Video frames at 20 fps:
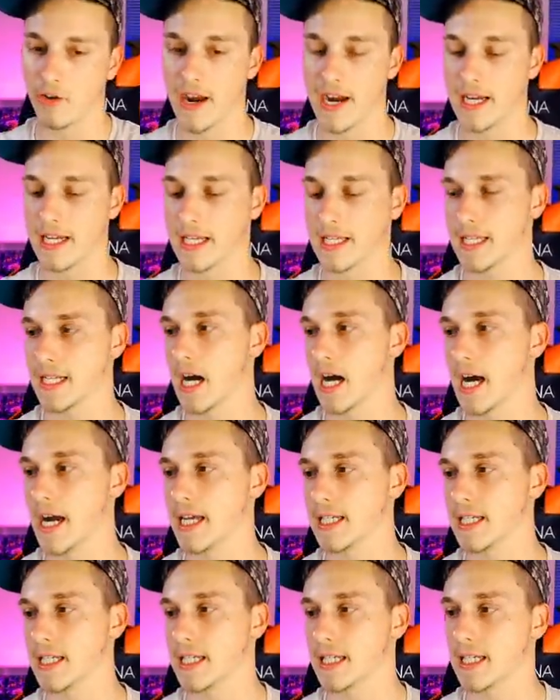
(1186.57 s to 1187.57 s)
Raiders,
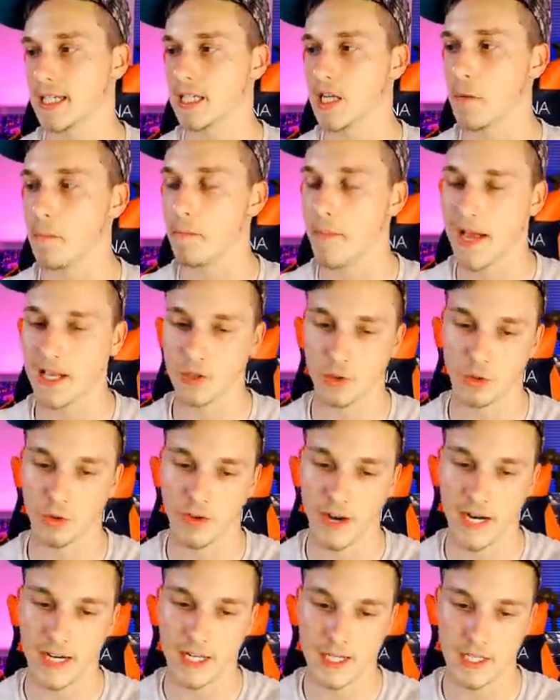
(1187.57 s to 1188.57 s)
guys. Let's go Metal
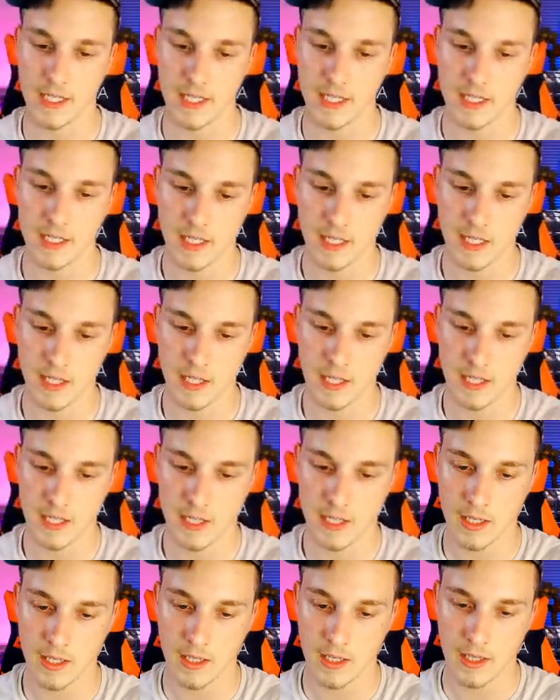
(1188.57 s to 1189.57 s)
Raiders.
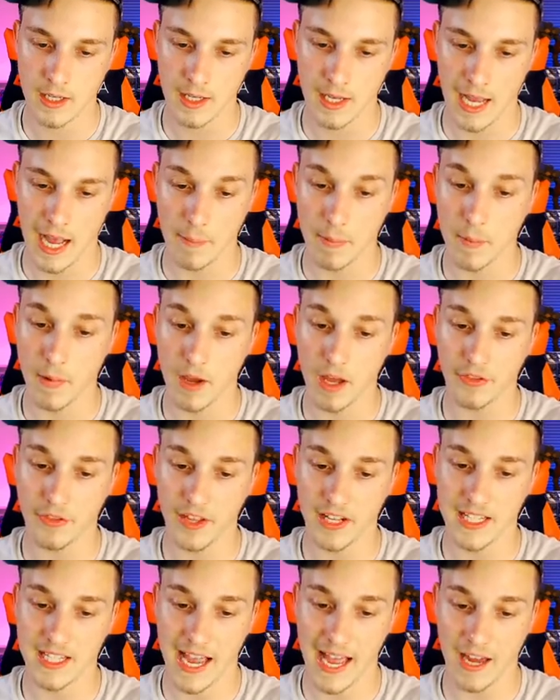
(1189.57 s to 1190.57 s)
Happy
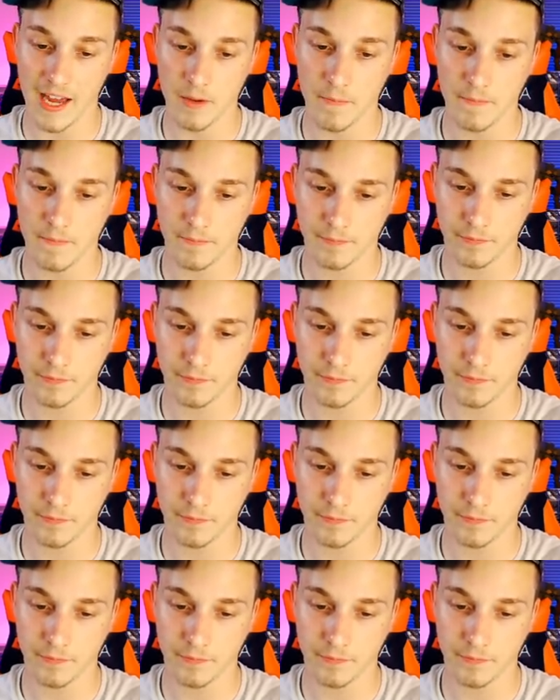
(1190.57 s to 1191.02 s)
birthday to Adam.